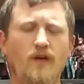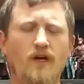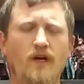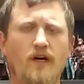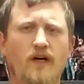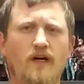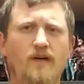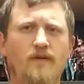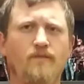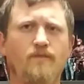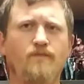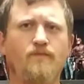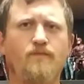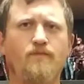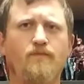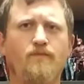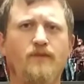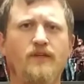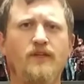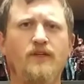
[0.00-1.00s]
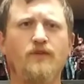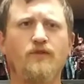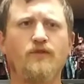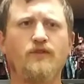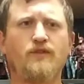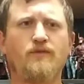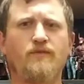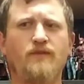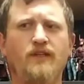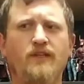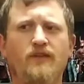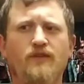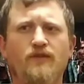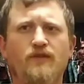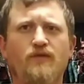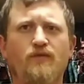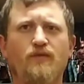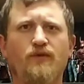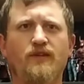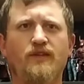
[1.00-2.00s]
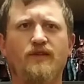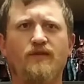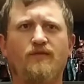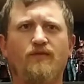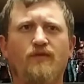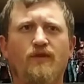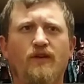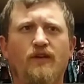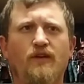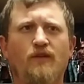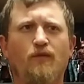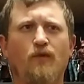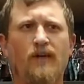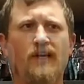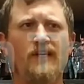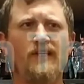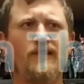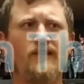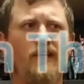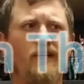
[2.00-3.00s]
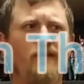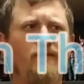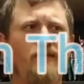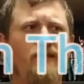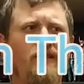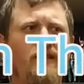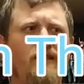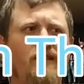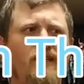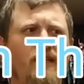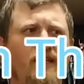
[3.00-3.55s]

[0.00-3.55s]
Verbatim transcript: um, been doing some deals with uh, Ryan Thomas